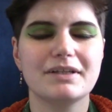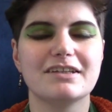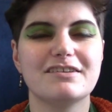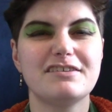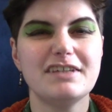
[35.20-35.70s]
the
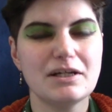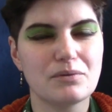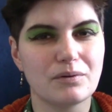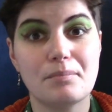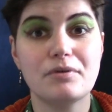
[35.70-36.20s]

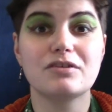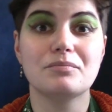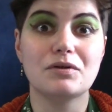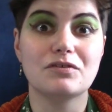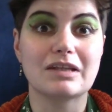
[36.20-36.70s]
sequel, Puss in
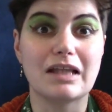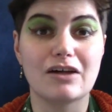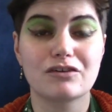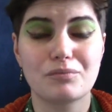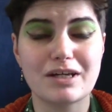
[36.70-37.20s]
Boots:
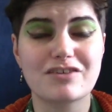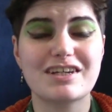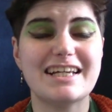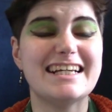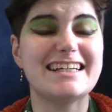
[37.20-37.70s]
Last Wish,
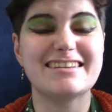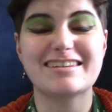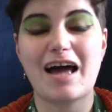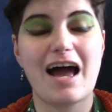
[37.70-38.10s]
is